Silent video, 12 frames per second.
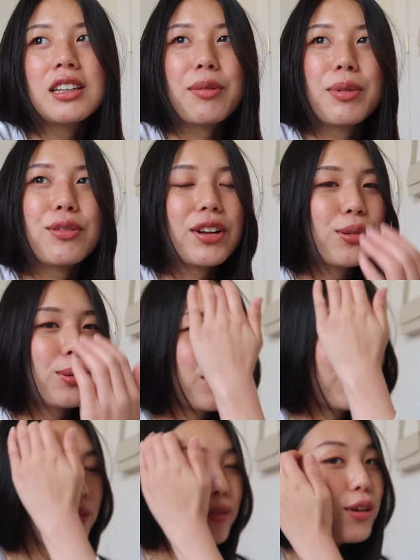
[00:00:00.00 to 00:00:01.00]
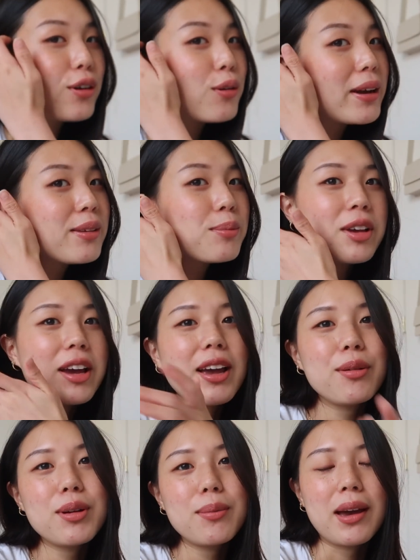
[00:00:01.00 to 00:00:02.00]
I've been friends with her for quite some
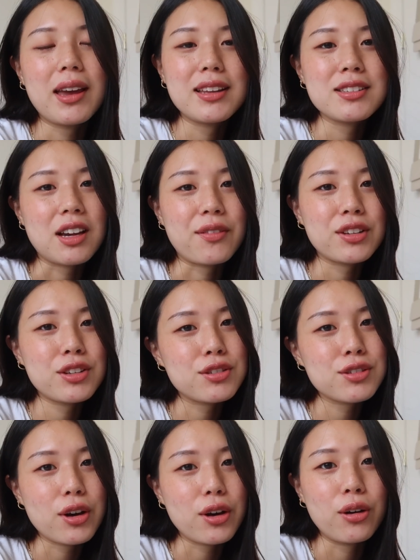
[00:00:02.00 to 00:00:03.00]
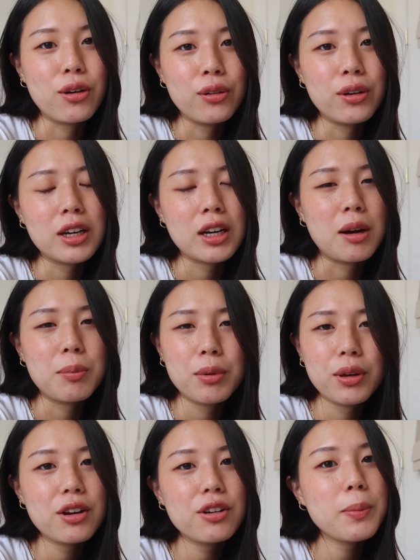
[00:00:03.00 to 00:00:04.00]
time. We met in San Francisco a
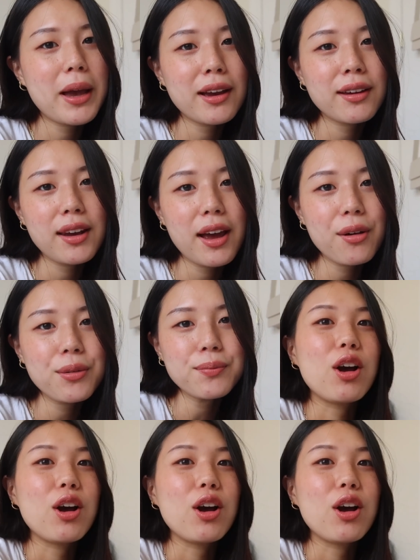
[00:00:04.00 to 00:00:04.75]
couple years back now.